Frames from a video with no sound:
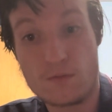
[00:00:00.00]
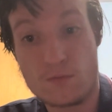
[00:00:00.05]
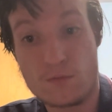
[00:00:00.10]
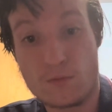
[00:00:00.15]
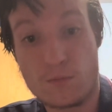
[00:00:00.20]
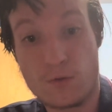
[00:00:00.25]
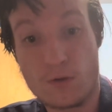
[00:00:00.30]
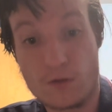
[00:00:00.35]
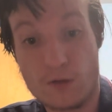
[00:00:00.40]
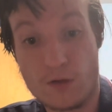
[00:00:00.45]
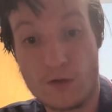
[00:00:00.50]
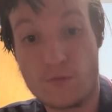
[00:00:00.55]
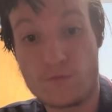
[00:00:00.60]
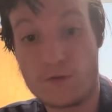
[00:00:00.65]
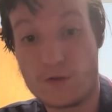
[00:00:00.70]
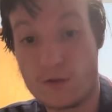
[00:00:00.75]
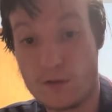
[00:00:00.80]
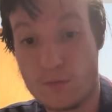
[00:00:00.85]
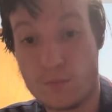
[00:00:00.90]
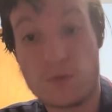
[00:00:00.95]
Will pull you
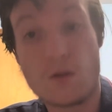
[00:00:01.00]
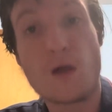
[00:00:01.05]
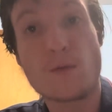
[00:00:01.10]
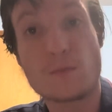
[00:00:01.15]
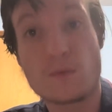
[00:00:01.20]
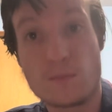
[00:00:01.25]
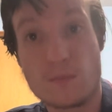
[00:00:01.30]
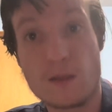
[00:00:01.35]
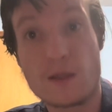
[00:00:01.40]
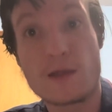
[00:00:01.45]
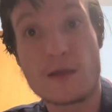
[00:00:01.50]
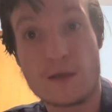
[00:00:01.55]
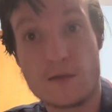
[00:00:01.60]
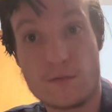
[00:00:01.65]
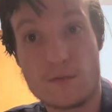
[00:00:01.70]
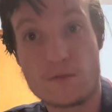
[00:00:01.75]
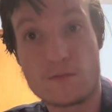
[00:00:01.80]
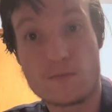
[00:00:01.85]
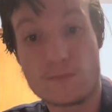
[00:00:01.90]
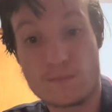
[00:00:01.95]
over. They'll probably get
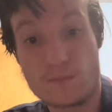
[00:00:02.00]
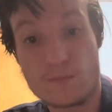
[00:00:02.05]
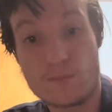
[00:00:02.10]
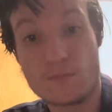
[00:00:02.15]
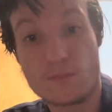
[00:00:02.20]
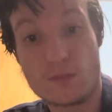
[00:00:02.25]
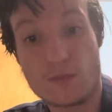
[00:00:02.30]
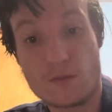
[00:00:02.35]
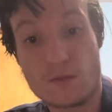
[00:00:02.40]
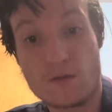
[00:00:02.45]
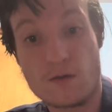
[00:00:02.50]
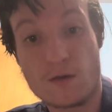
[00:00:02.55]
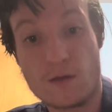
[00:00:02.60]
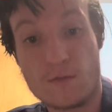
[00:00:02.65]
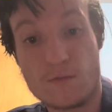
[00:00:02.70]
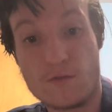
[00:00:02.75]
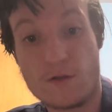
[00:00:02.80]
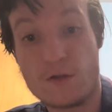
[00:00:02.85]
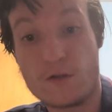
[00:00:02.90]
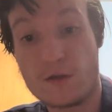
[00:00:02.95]

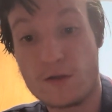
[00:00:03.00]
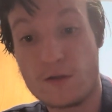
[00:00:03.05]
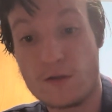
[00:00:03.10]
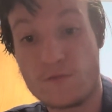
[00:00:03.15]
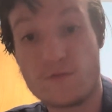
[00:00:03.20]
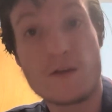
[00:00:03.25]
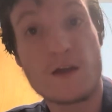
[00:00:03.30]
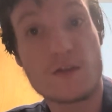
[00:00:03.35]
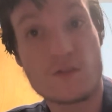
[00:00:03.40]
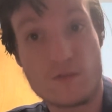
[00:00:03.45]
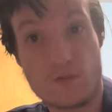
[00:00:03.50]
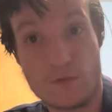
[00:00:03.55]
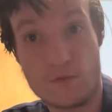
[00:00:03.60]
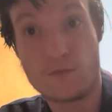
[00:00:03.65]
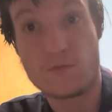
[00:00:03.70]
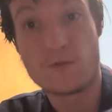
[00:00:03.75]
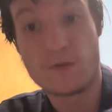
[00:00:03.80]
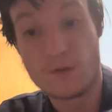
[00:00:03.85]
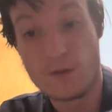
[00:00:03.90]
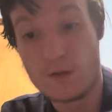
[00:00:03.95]
very
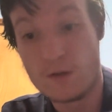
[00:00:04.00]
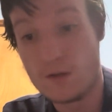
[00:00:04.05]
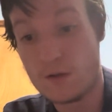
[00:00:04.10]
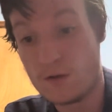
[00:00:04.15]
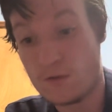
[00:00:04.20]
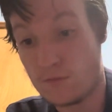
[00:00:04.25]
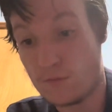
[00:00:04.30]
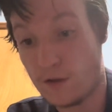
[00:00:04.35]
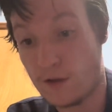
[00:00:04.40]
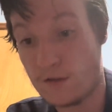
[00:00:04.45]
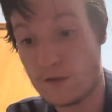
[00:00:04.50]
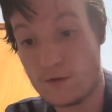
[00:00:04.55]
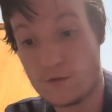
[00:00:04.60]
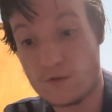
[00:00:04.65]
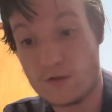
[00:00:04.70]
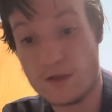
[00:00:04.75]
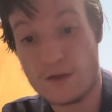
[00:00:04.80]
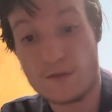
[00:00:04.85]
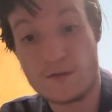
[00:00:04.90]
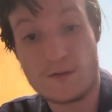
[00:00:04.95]
defensive, right? They'll
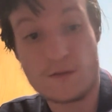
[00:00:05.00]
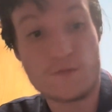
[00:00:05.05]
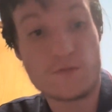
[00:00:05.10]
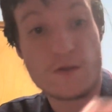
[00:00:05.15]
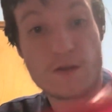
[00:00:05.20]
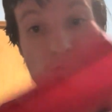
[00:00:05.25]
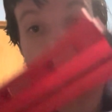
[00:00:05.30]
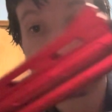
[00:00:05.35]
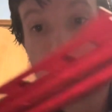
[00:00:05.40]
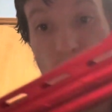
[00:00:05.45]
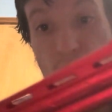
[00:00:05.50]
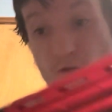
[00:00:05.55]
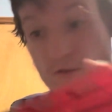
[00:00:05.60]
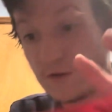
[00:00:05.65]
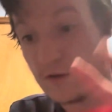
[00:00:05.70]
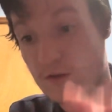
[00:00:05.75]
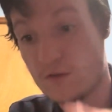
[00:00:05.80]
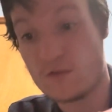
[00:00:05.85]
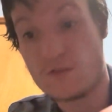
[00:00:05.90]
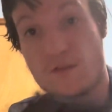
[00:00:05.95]
take a defensive posture
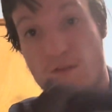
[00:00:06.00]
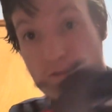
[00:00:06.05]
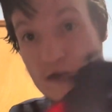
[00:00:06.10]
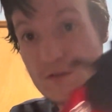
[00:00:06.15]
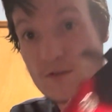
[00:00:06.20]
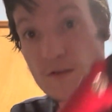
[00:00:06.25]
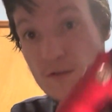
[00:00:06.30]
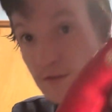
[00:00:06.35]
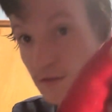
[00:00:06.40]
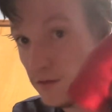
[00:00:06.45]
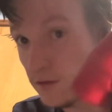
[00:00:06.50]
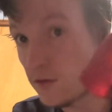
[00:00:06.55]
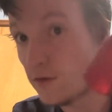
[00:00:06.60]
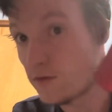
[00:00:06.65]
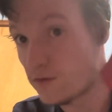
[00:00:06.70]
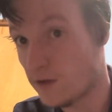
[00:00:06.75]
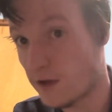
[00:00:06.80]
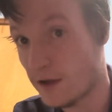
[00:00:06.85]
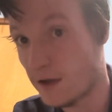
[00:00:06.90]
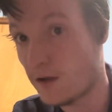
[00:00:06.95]
because this
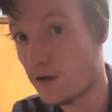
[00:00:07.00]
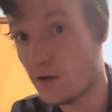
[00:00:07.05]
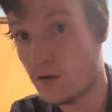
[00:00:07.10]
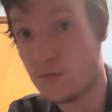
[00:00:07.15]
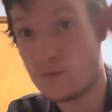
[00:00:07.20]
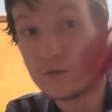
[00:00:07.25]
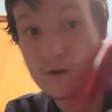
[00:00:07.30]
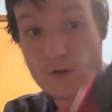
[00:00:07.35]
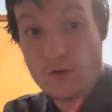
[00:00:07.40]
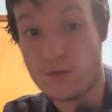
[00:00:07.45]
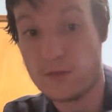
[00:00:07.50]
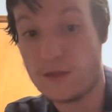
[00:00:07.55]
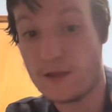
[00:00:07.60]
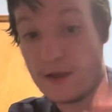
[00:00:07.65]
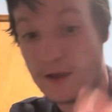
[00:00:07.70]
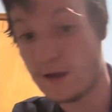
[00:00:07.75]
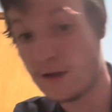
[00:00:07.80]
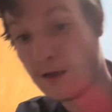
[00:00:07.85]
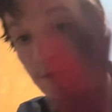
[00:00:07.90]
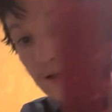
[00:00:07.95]
looks like a real
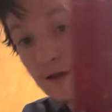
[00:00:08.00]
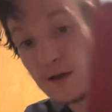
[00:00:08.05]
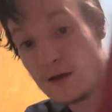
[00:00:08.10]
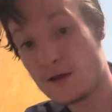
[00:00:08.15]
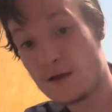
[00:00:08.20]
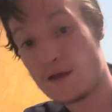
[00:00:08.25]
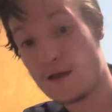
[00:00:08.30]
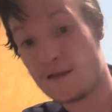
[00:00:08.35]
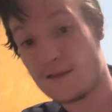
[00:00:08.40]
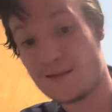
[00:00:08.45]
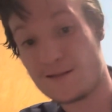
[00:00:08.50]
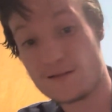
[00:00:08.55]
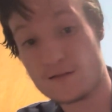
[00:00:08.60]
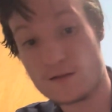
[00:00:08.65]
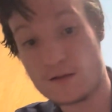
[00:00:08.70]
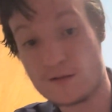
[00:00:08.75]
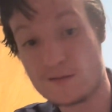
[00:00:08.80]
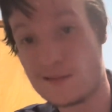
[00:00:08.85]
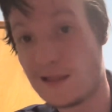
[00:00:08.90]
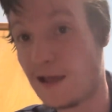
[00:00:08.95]
thing. And
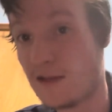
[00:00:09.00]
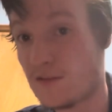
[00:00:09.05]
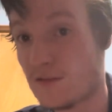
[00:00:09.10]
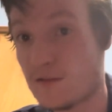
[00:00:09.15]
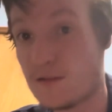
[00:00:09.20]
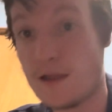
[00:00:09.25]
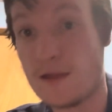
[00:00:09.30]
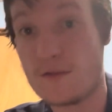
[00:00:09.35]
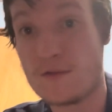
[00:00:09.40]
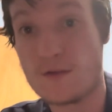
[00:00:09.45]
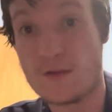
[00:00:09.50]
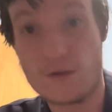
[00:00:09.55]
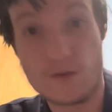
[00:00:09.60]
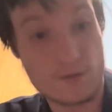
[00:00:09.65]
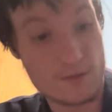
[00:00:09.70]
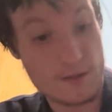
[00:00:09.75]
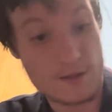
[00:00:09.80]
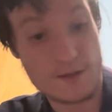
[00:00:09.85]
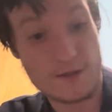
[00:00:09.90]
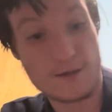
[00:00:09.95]
that's a
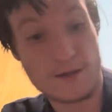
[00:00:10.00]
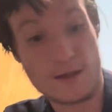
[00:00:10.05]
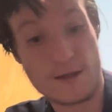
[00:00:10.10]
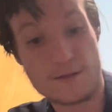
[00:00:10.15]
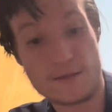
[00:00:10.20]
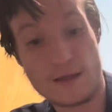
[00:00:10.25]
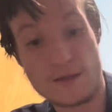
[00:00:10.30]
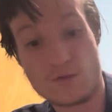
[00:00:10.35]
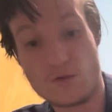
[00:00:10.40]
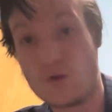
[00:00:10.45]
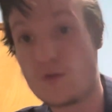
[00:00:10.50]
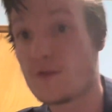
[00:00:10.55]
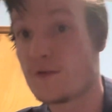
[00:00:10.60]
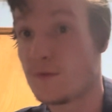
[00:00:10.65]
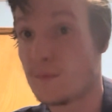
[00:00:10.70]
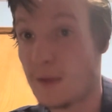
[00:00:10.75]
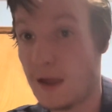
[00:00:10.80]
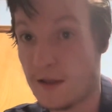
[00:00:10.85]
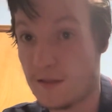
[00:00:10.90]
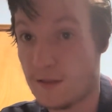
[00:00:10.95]
good thing, and that's also a
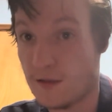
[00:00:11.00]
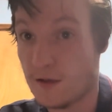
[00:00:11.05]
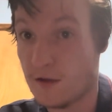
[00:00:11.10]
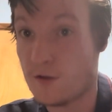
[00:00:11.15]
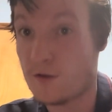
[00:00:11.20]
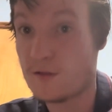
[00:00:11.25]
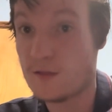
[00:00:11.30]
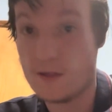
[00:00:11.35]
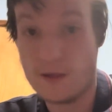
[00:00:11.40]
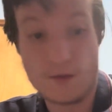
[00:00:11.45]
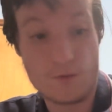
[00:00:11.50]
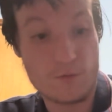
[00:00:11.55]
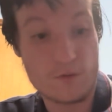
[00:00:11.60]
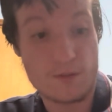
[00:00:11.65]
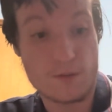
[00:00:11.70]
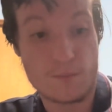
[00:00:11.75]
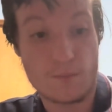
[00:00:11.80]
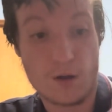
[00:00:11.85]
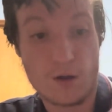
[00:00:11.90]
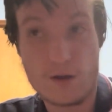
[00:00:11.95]
bad thing. Good thing with
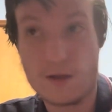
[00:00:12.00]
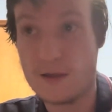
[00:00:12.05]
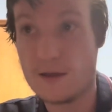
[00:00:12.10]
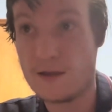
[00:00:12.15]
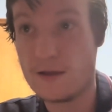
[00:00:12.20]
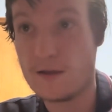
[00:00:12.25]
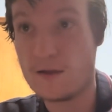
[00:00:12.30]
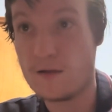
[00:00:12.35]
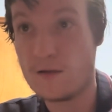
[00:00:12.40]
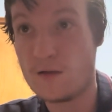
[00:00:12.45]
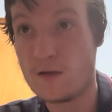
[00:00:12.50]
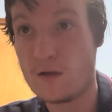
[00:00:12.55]
the marketing